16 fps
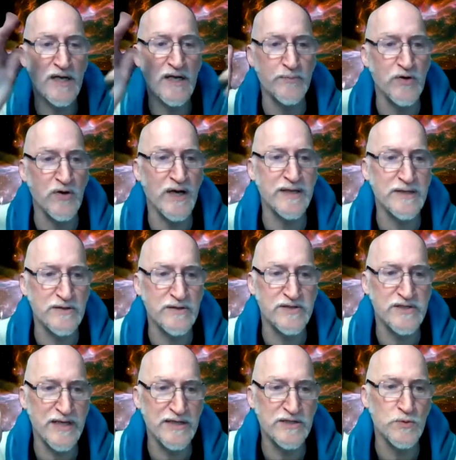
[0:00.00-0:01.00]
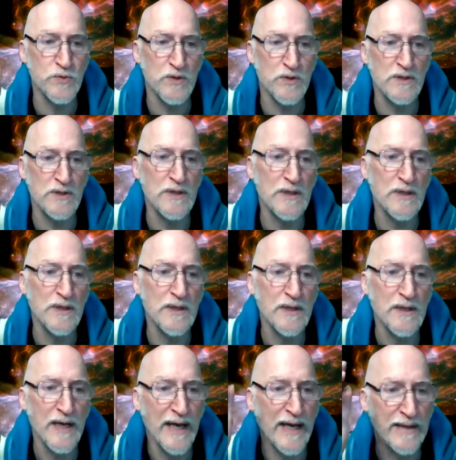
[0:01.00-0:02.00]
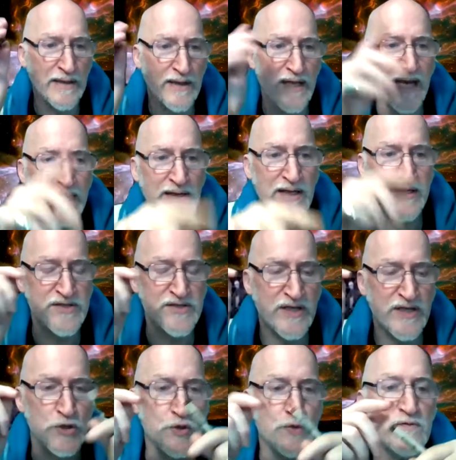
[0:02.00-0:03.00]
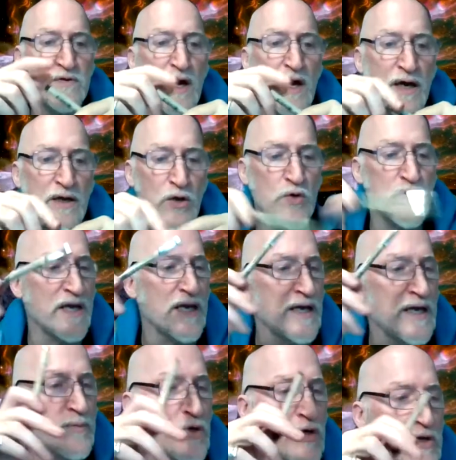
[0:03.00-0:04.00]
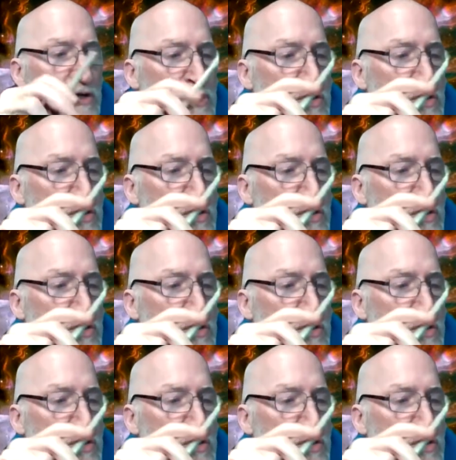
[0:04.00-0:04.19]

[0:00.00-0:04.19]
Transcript: up your ideal schedule, and, and let's say you've gone, okay, I'm going to